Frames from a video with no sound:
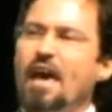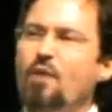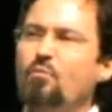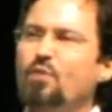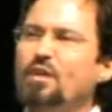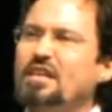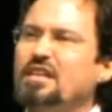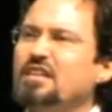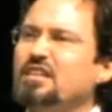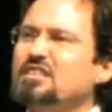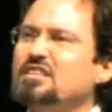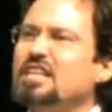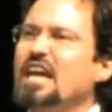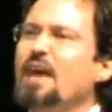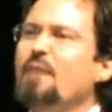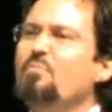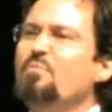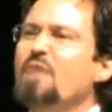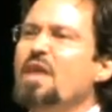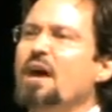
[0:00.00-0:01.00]
and we
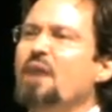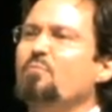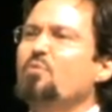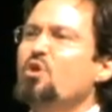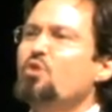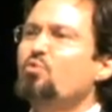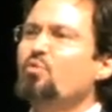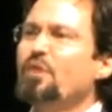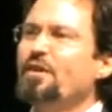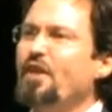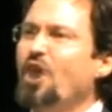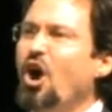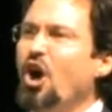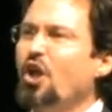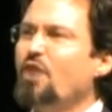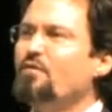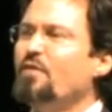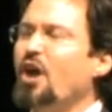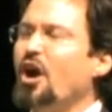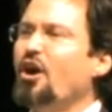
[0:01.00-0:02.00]
condemn them with all
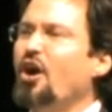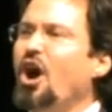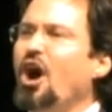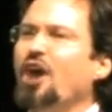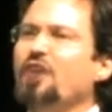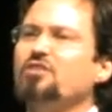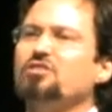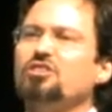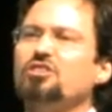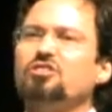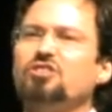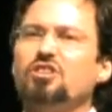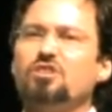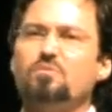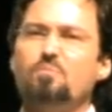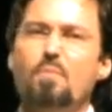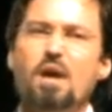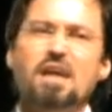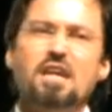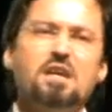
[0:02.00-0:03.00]
of our heart, just as
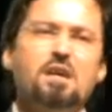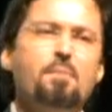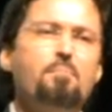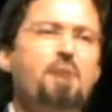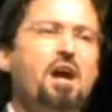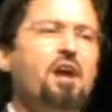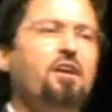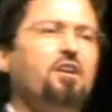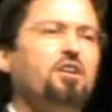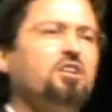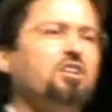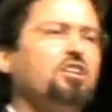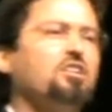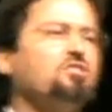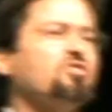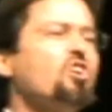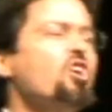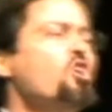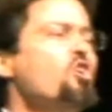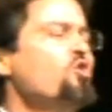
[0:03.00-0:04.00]
many
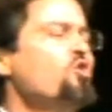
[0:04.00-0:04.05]
Americans